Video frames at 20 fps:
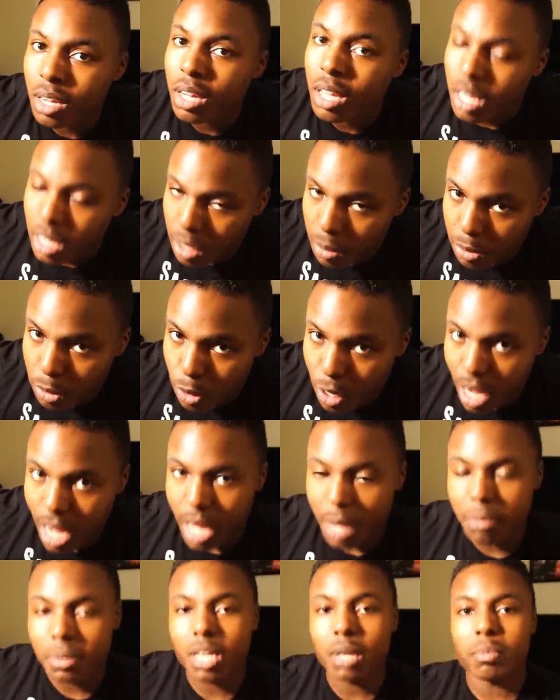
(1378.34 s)

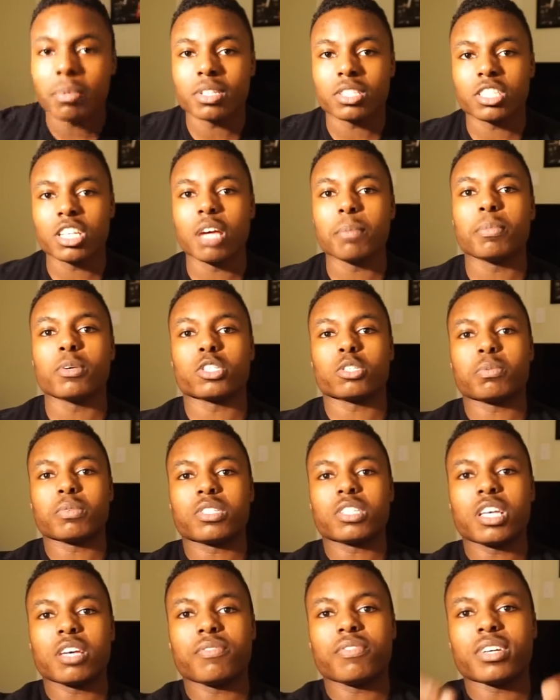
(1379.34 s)
subscribe. Keep it simple,
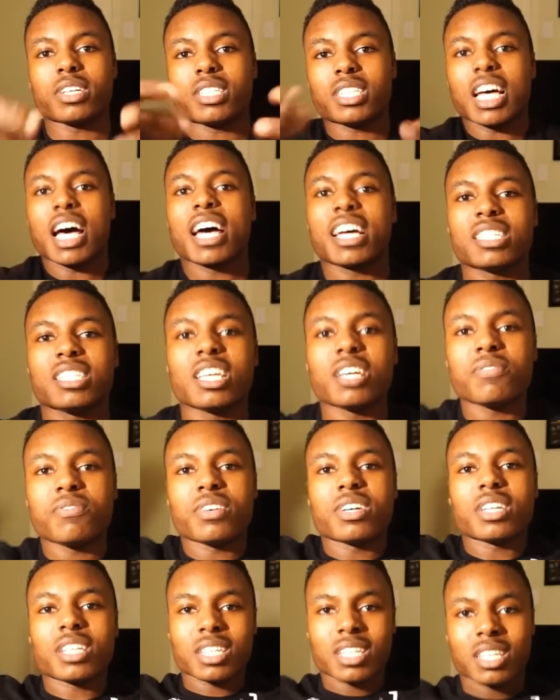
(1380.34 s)
specific,
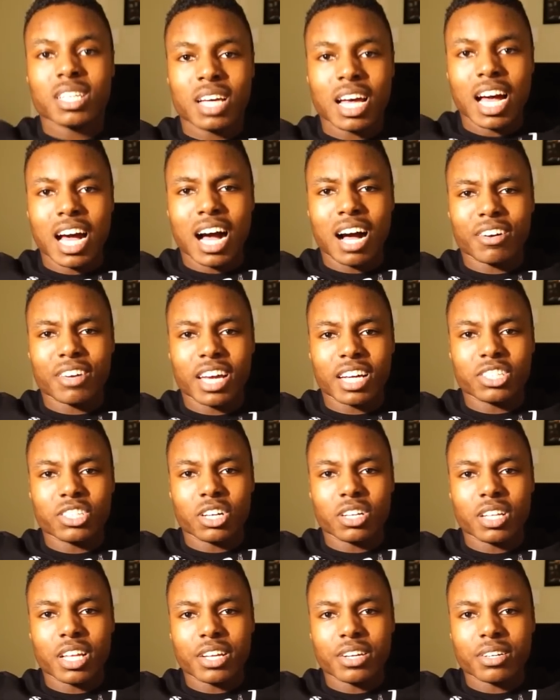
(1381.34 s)
scientific. I'll catch
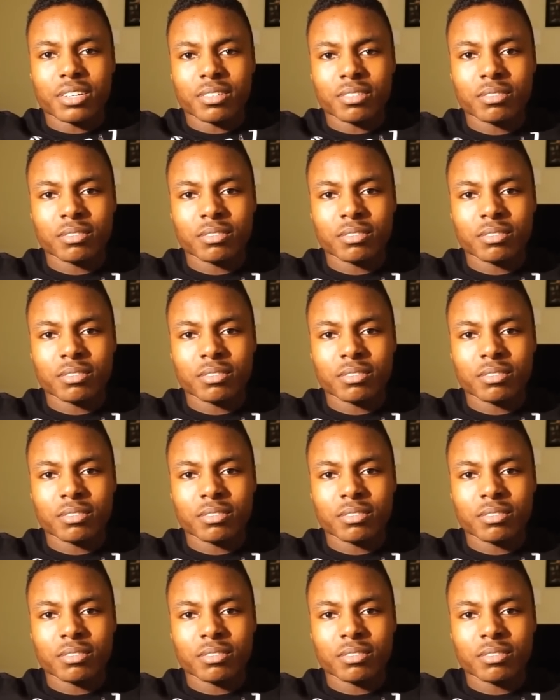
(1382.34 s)
y'all later.